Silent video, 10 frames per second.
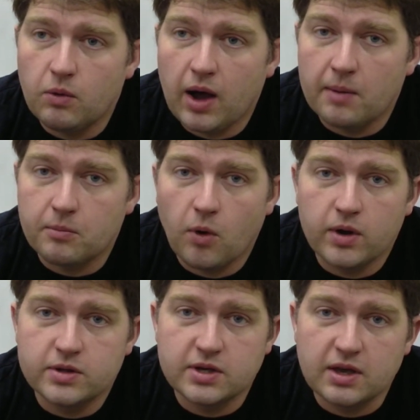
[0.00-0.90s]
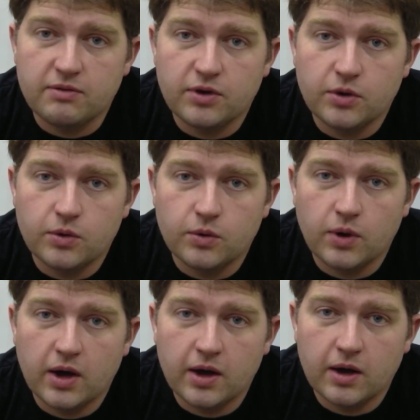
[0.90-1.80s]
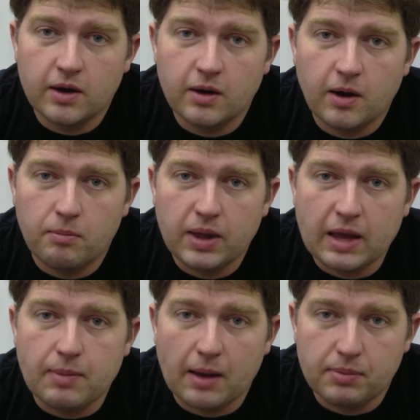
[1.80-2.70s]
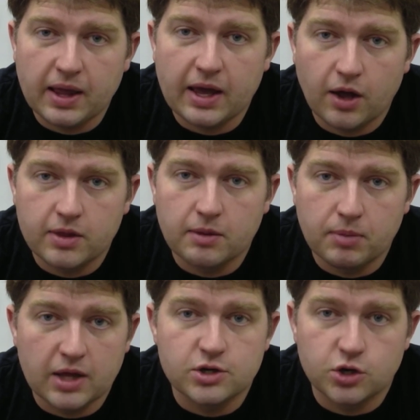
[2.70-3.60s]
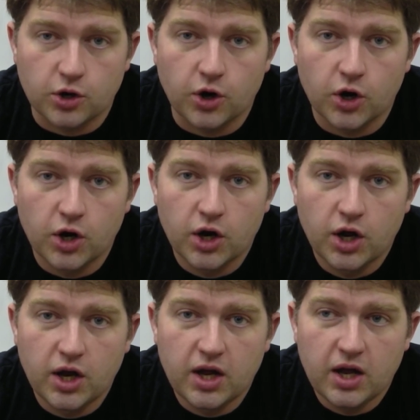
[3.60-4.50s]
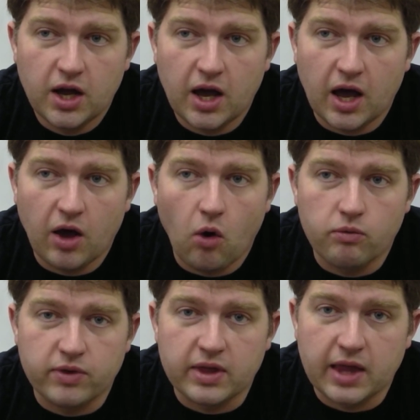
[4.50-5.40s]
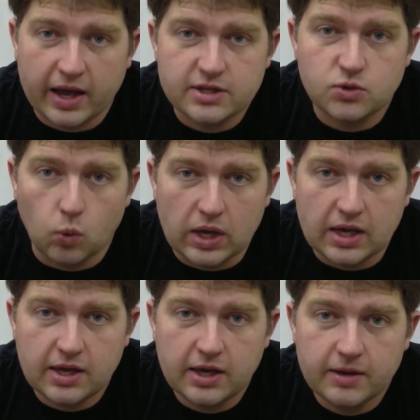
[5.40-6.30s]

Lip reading: I'm going to give you a play-by-play on the blood sugar over the next week.